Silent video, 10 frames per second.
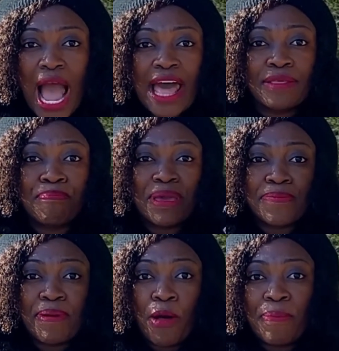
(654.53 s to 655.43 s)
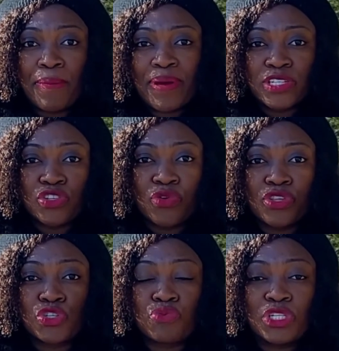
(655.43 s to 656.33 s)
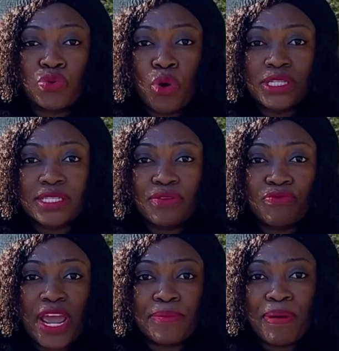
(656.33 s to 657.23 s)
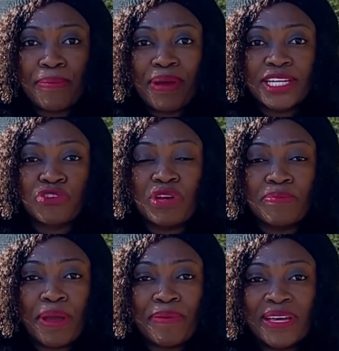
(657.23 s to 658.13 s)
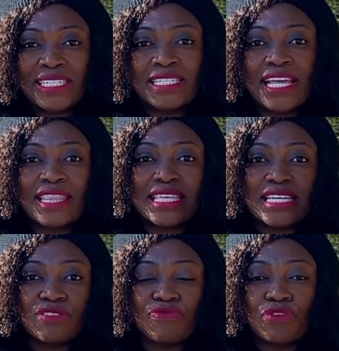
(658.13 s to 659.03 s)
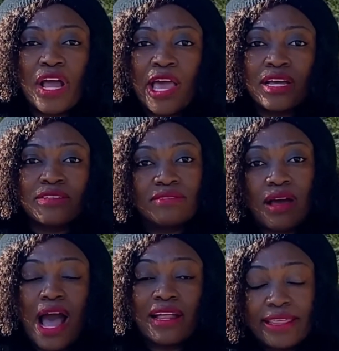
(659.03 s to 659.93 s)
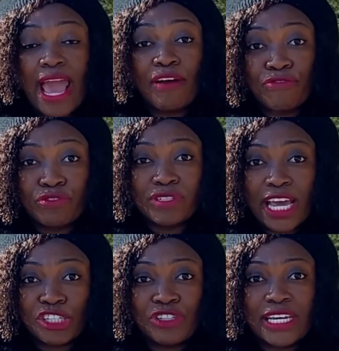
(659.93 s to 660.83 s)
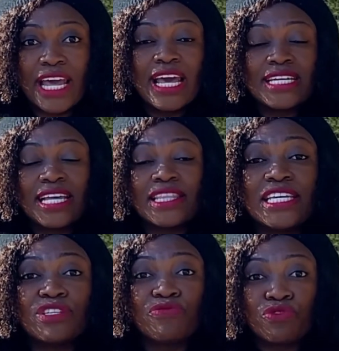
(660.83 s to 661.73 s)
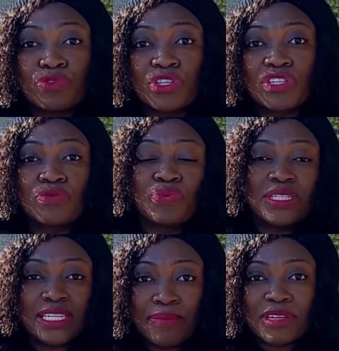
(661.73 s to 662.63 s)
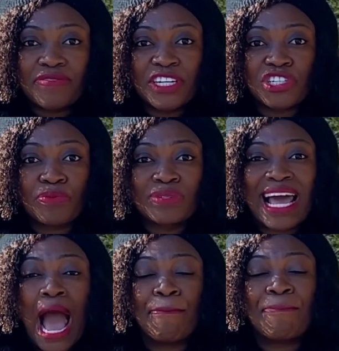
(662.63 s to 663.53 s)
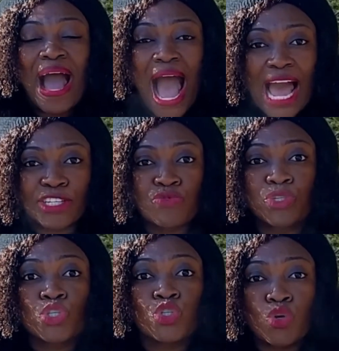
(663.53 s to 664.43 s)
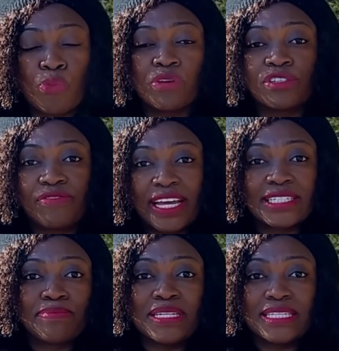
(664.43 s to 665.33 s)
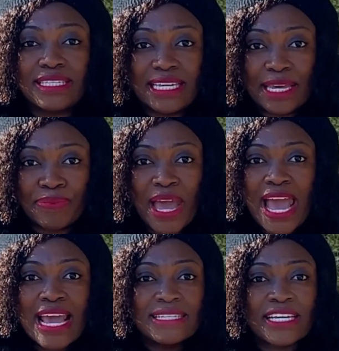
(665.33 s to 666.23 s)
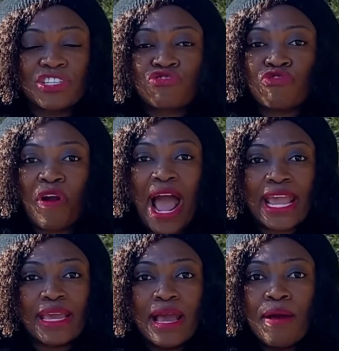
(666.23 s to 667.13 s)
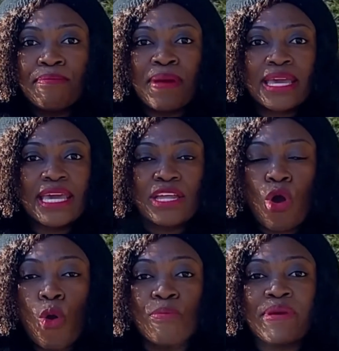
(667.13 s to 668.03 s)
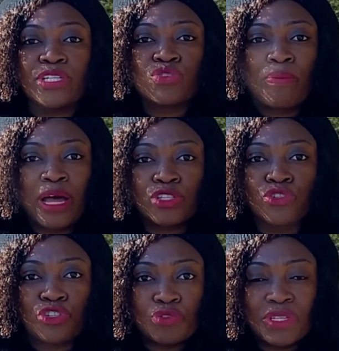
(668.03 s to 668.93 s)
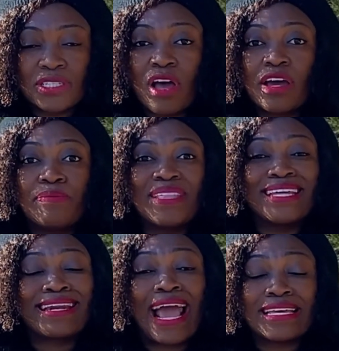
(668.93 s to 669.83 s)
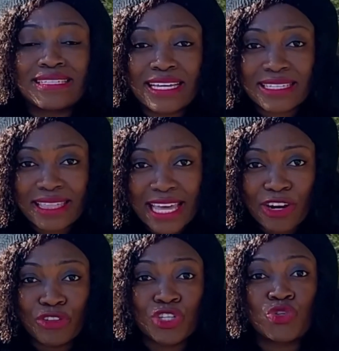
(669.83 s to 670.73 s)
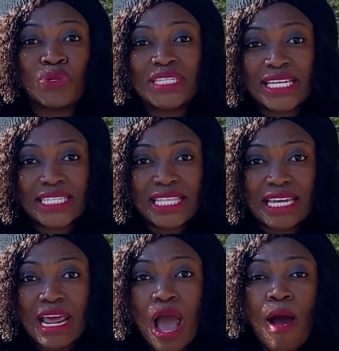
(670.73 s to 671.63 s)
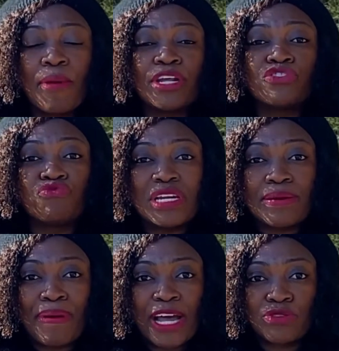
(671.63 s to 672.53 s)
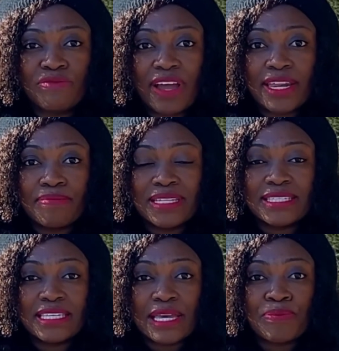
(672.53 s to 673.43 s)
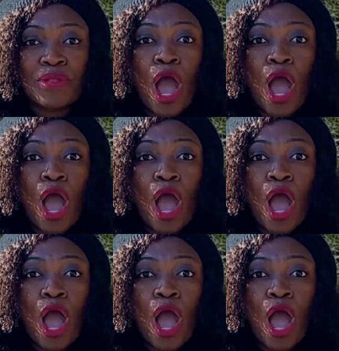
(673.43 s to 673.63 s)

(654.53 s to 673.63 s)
And the big bell peppers, the sweet ones, the red peppers, green peppers, he said they are fruits actually. He these fruits, we see them as vegetables, are packed with so much vitamin C. He says try making homemade tomato juice. It's not going to be the nicest thing or the sweetest thing, but it's really packed with vitamin C.